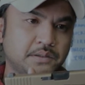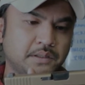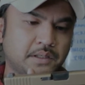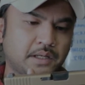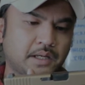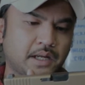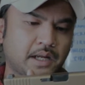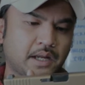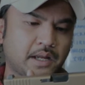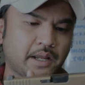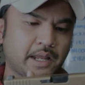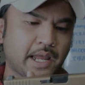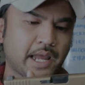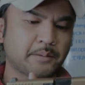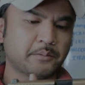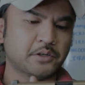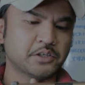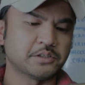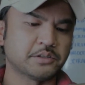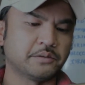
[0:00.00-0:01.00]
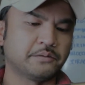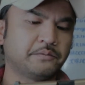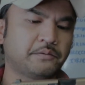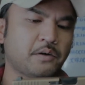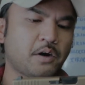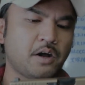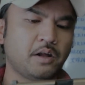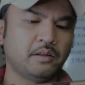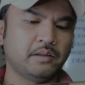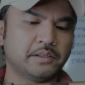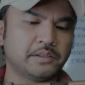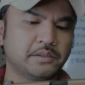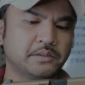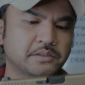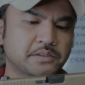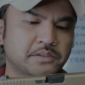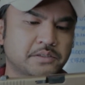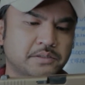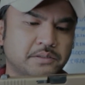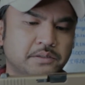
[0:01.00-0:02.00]
Hammer should fall and
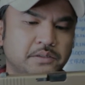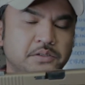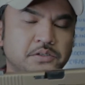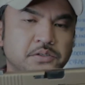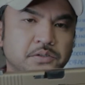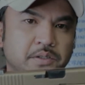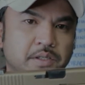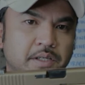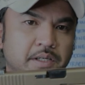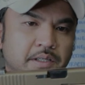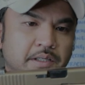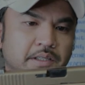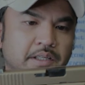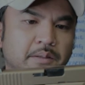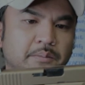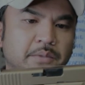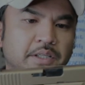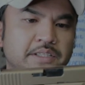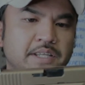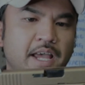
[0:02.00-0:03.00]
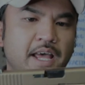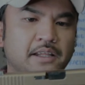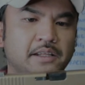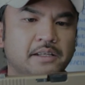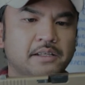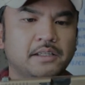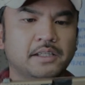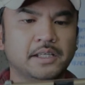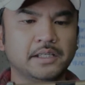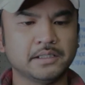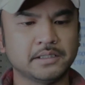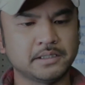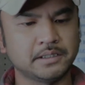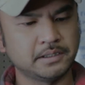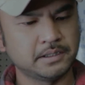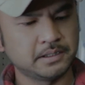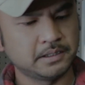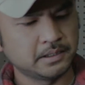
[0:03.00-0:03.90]
you should hear the metallic click.